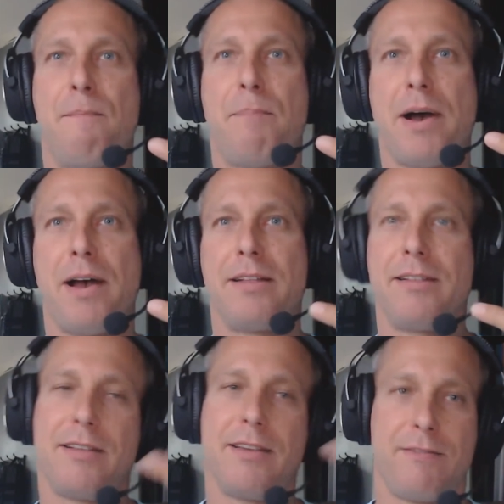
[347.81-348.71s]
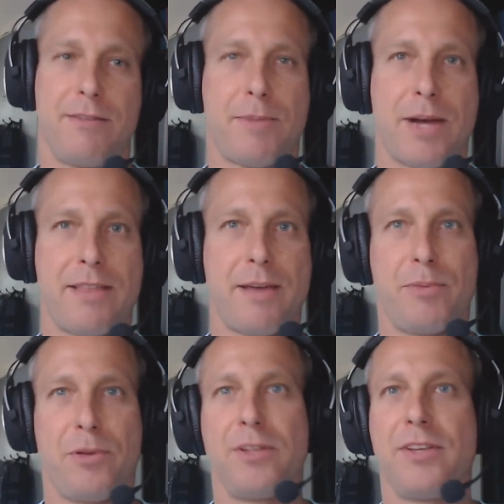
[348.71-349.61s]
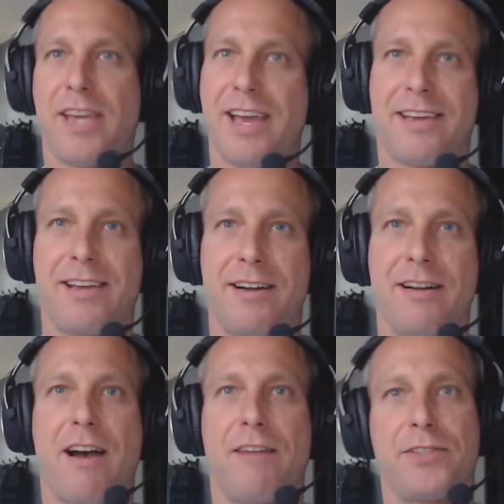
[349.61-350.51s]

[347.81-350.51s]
But if you buy that Bullion, you can't get it off.